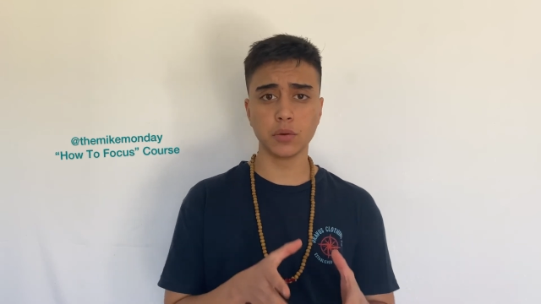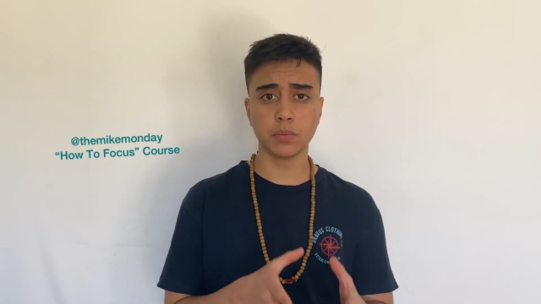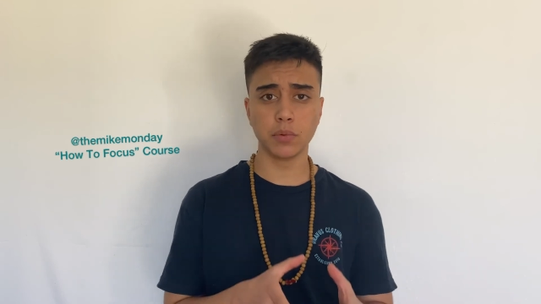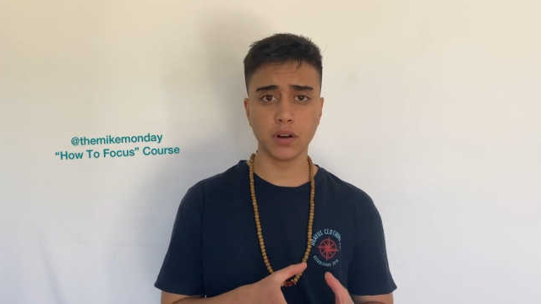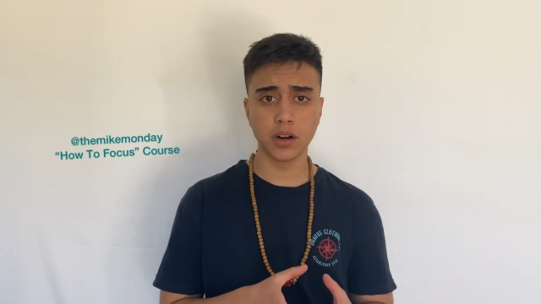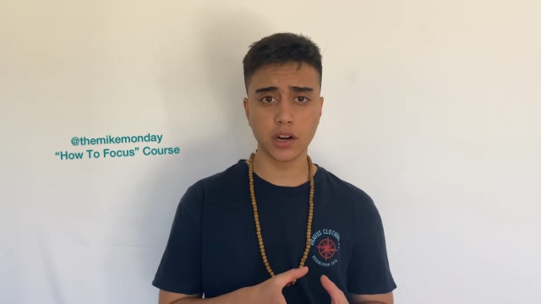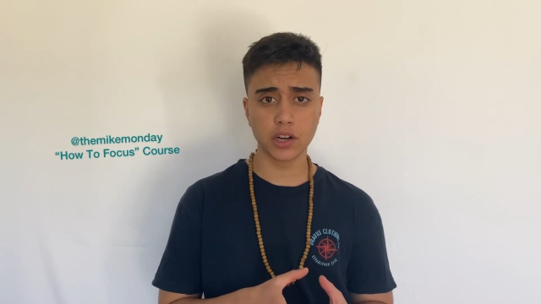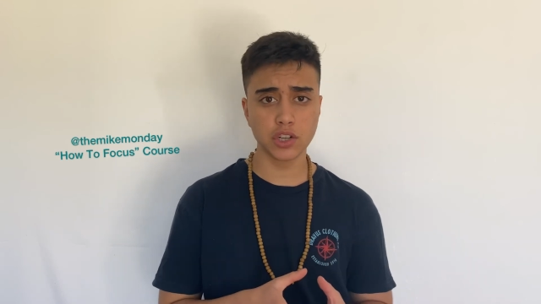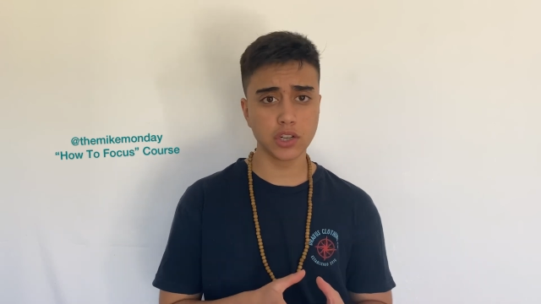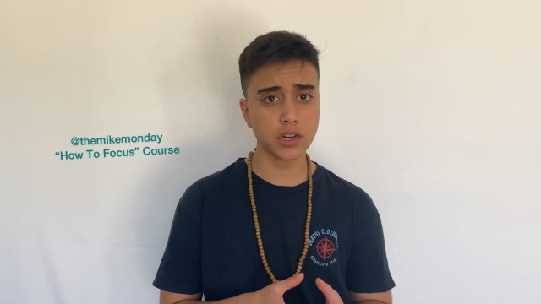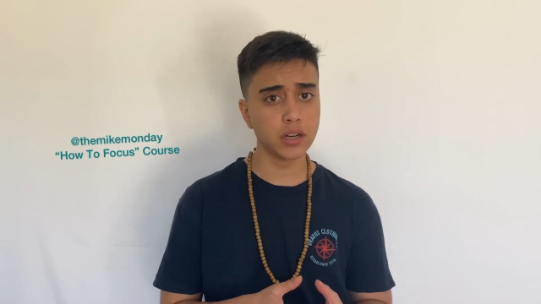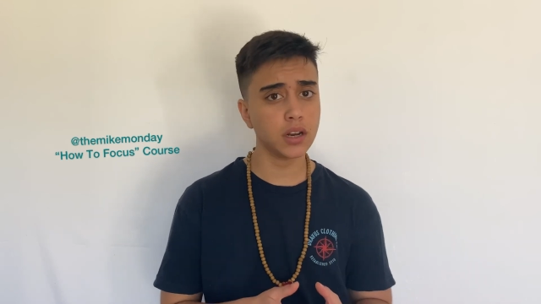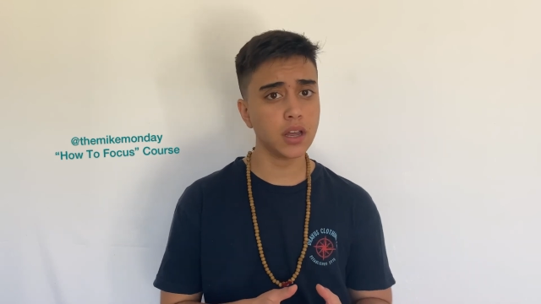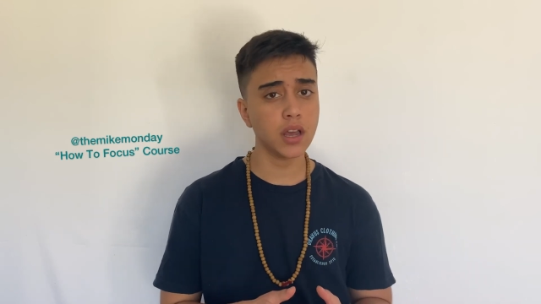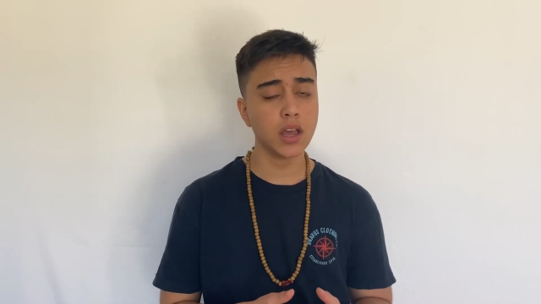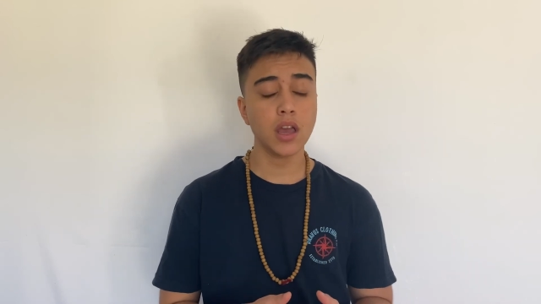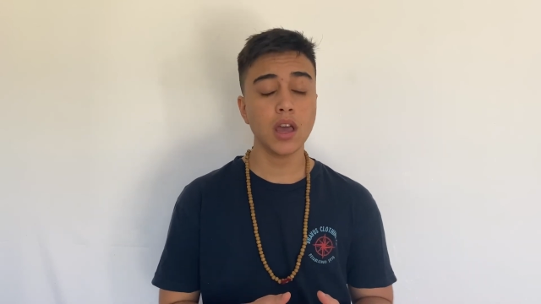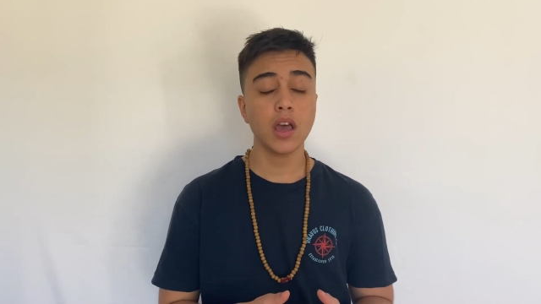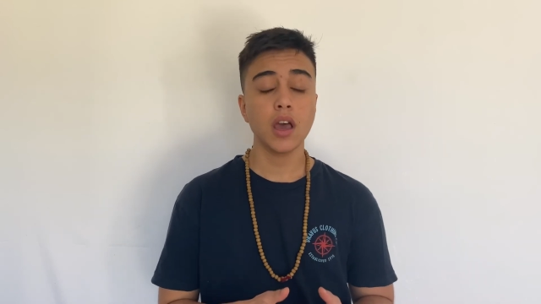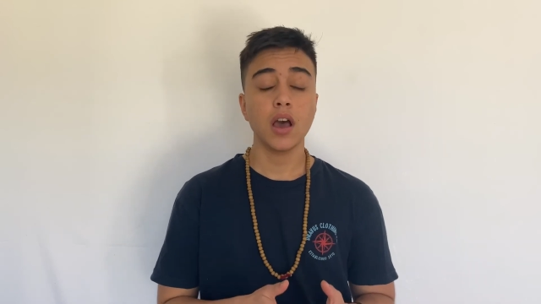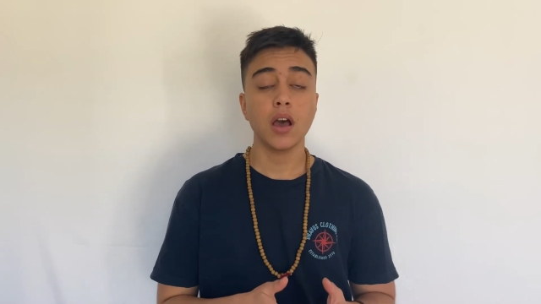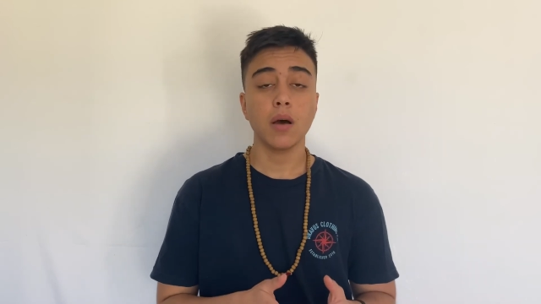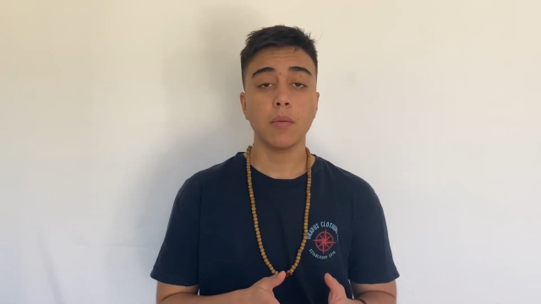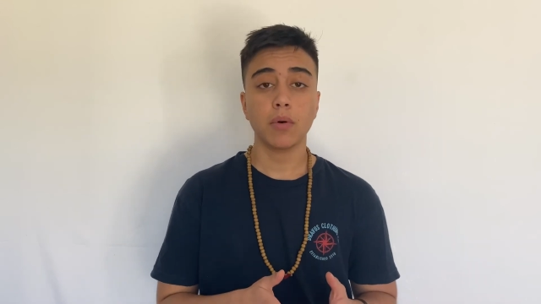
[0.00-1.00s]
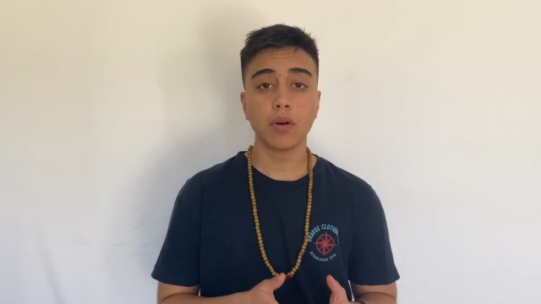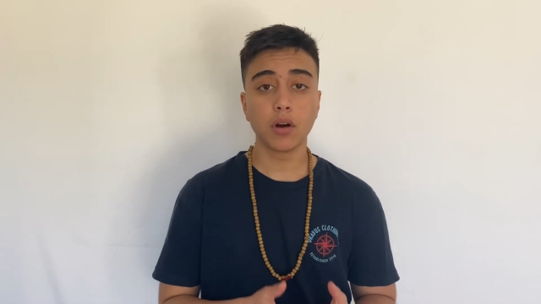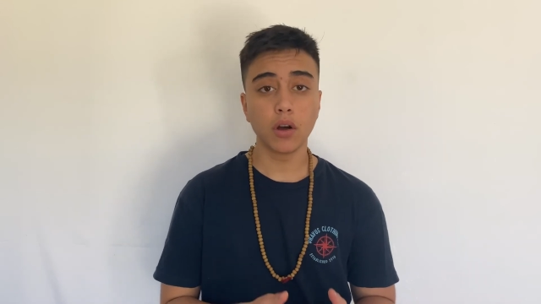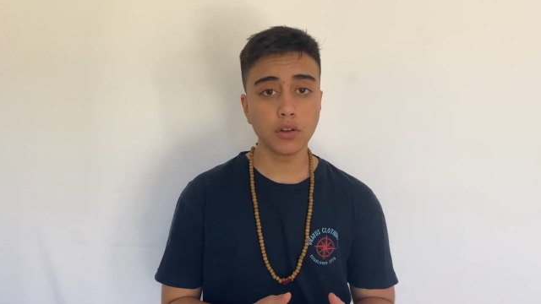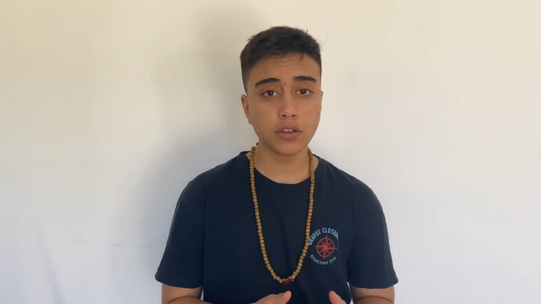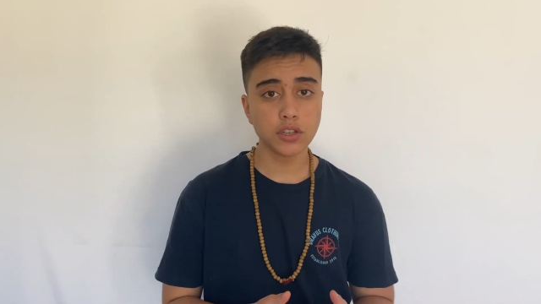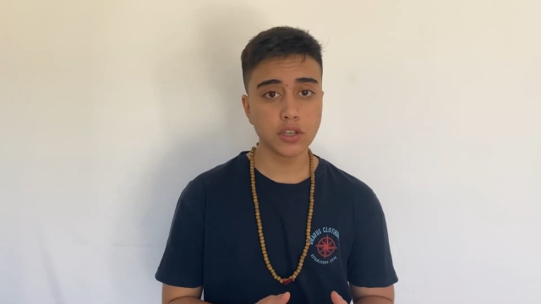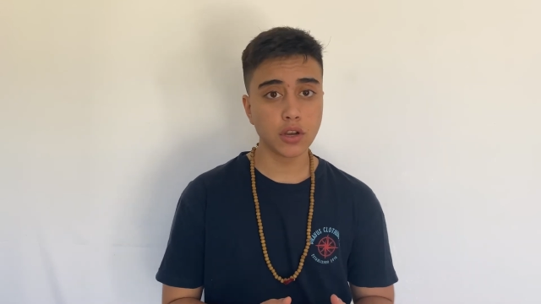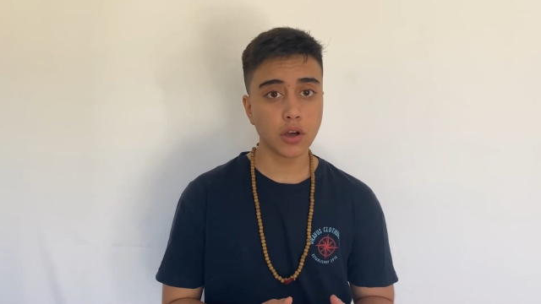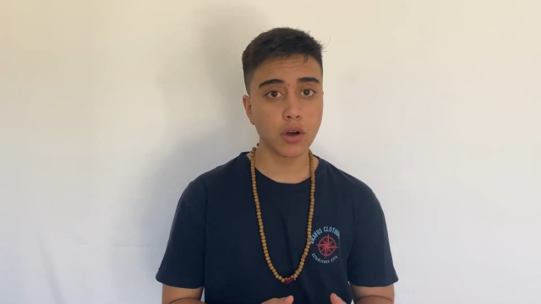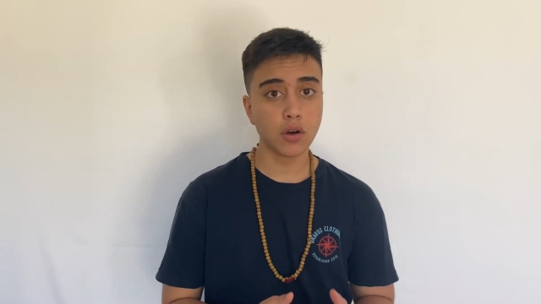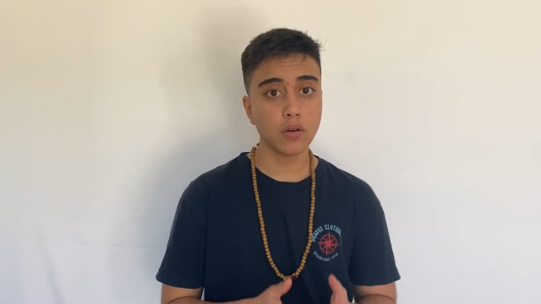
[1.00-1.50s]
production, but
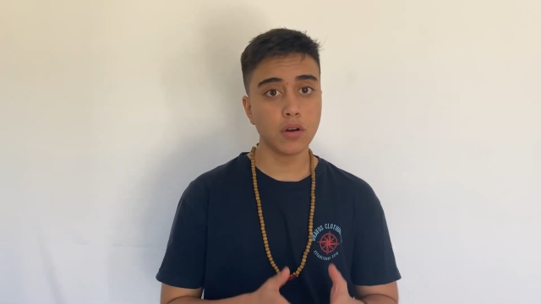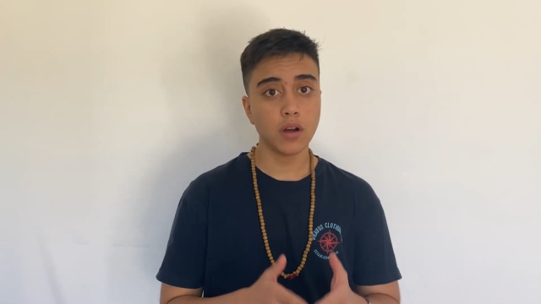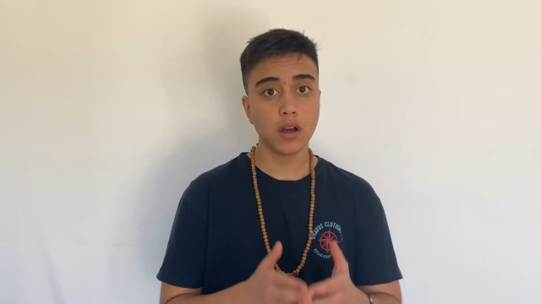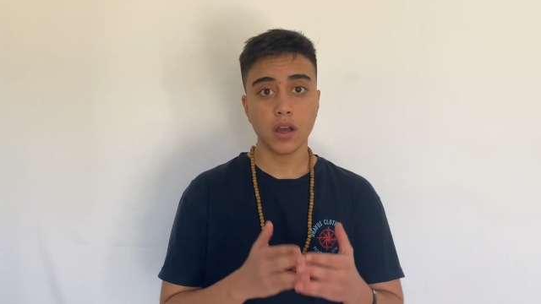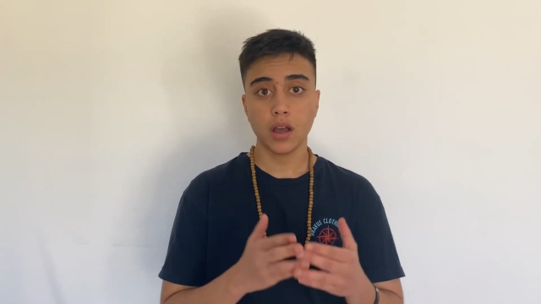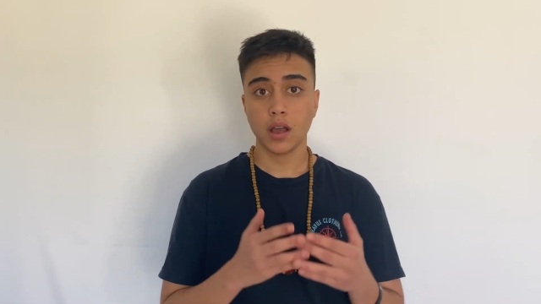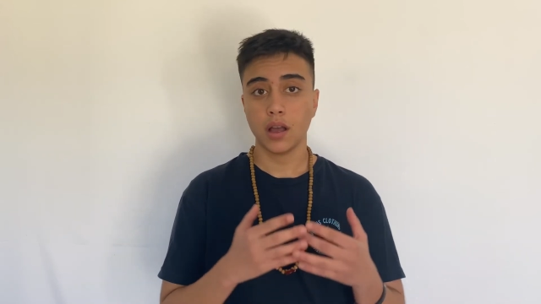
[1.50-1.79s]
also,